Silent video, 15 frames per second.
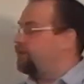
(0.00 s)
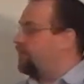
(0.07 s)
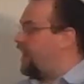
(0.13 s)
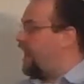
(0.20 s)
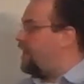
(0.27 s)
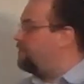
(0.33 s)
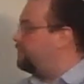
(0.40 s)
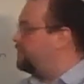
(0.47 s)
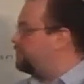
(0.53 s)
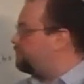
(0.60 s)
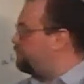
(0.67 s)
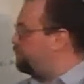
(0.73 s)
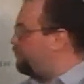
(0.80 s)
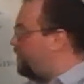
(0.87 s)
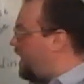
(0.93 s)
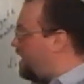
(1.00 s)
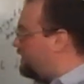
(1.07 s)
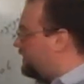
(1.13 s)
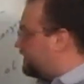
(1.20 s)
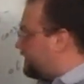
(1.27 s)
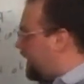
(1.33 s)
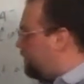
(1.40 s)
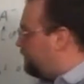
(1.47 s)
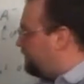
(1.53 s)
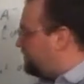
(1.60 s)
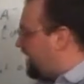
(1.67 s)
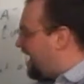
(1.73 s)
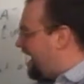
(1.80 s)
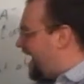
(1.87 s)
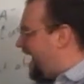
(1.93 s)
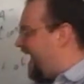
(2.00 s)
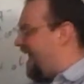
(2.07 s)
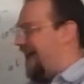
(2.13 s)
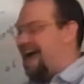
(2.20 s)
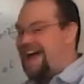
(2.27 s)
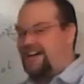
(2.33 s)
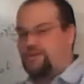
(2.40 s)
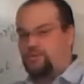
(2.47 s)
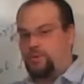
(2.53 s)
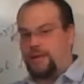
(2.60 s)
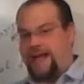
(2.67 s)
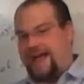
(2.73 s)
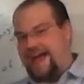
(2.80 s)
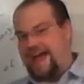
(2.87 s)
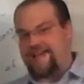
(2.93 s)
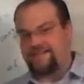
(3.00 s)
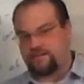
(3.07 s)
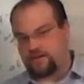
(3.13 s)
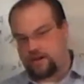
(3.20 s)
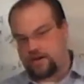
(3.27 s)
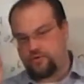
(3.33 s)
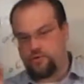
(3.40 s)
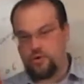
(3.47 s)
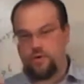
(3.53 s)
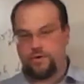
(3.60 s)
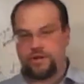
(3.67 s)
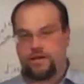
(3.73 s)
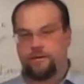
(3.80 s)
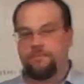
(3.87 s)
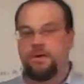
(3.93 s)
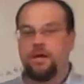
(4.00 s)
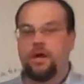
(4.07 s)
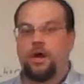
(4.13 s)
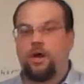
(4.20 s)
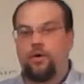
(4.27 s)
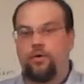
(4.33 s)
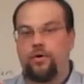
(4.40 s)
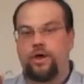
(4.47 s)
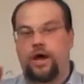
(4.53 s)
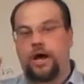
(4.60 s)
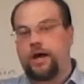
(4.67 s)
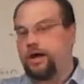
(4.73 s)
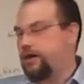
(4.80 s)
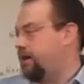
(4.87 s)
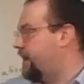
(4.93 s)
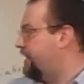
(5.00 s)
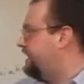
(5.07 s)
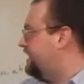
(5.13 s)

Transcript: or how much product, how much actual acid, hydronium, a